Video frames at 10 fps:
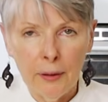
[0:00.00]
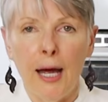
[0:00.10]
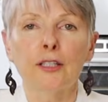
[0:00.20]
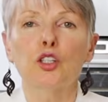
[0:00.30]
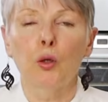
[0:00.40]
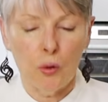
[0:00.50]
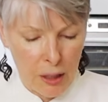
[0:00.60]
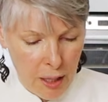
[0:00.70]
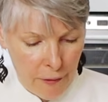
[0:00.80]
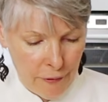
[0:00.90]
That's close
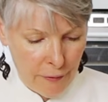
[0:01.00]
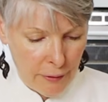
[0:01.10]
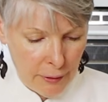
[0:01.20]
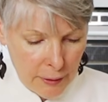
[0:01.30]
enough.